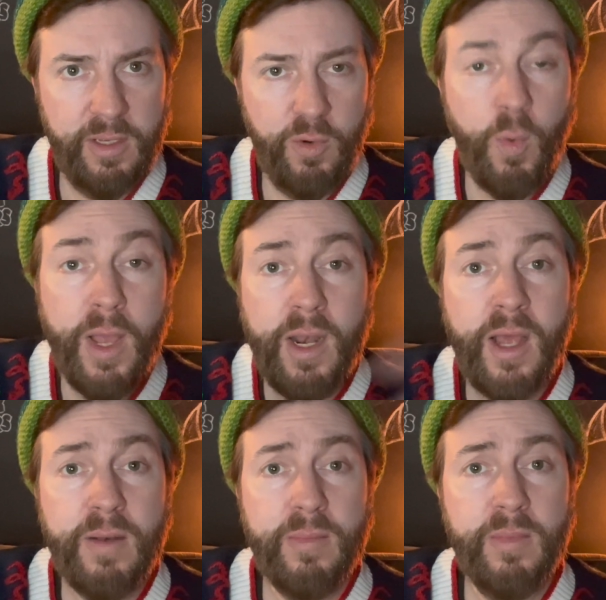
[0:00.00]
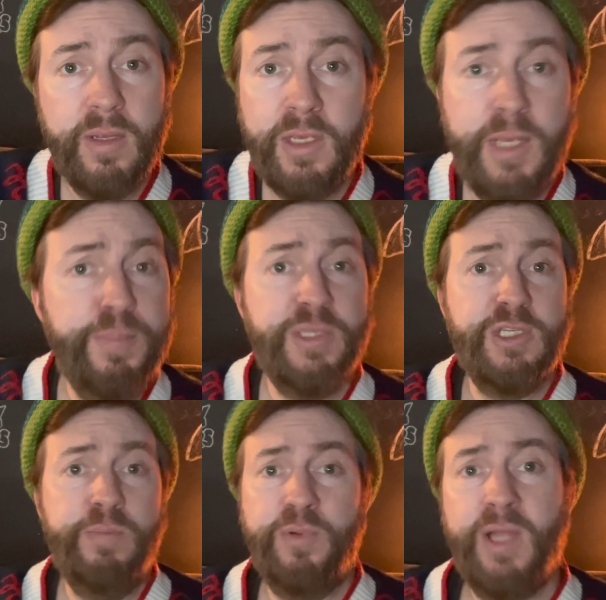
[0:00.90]
Why not keep it
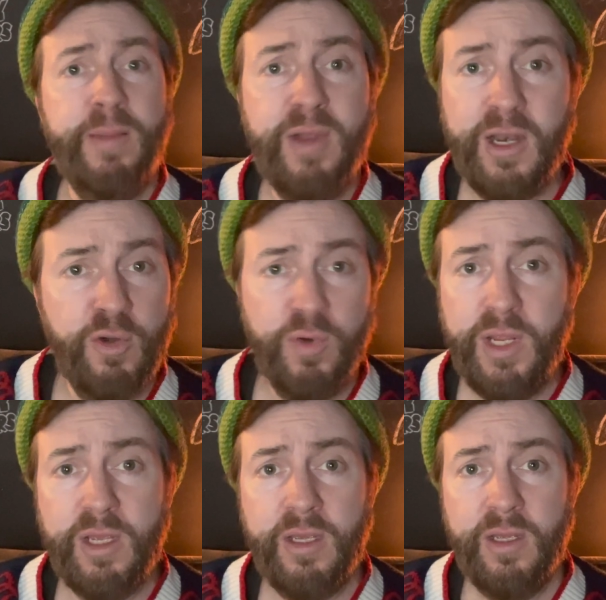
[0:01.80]
simple? I'm not Greek